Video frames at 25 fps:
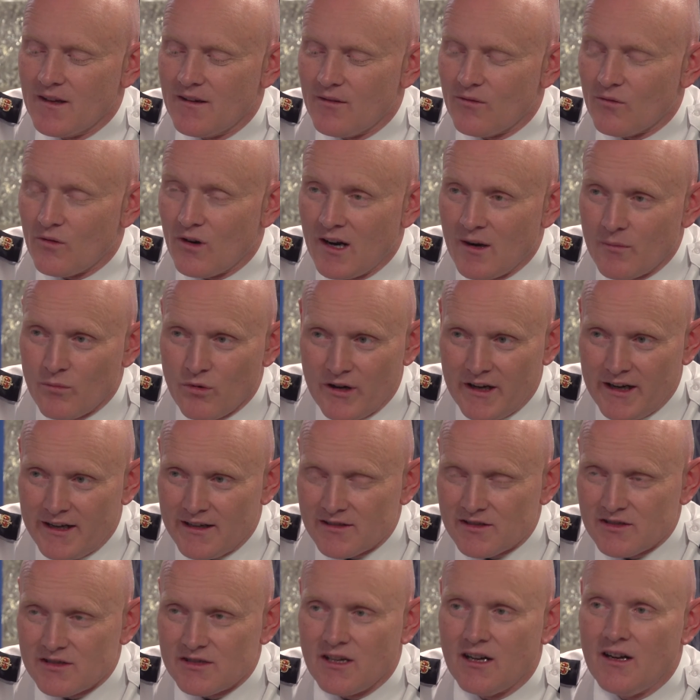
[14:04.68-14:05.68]
robbery and
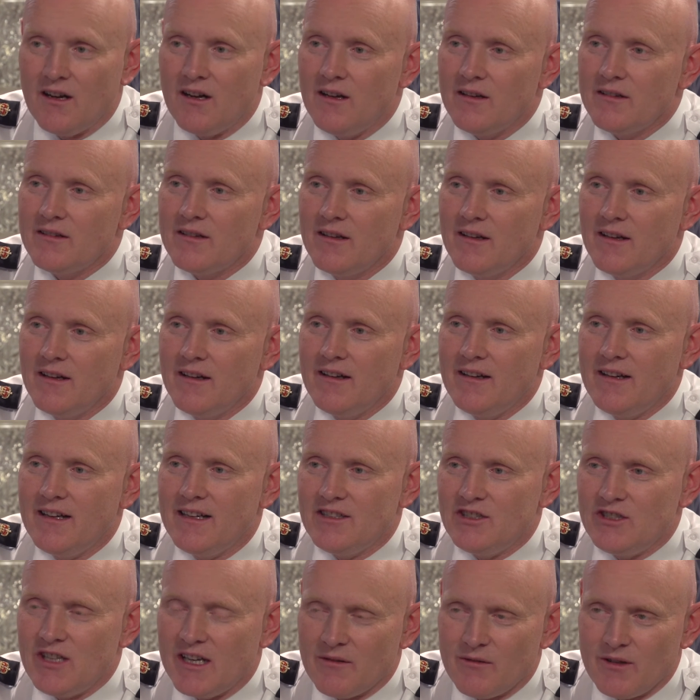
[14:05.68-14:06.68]
assault, in
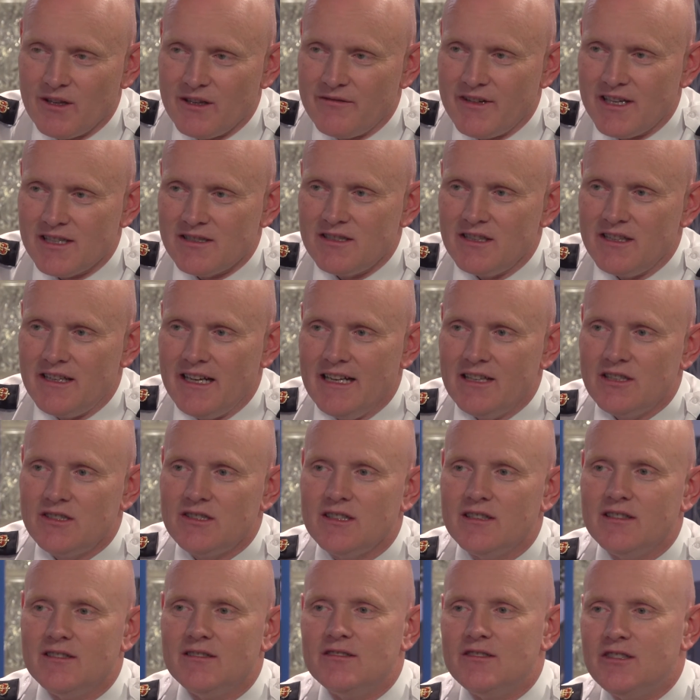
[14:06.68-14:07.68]
general
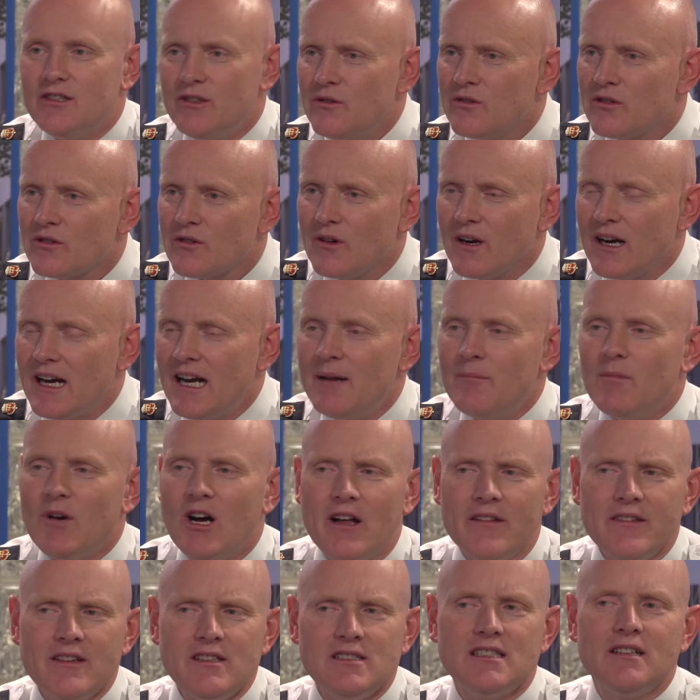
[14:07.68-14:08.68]
investigations, youth crime,
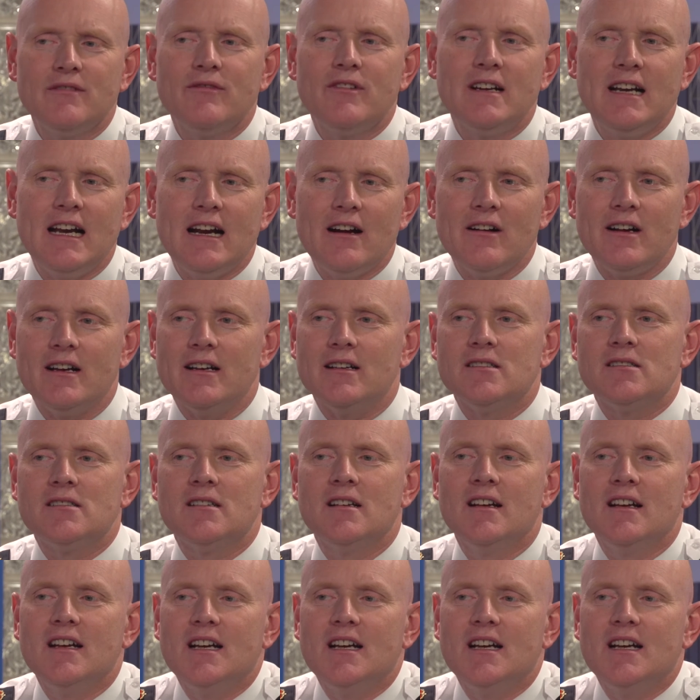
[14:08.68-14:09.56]
all these different areas.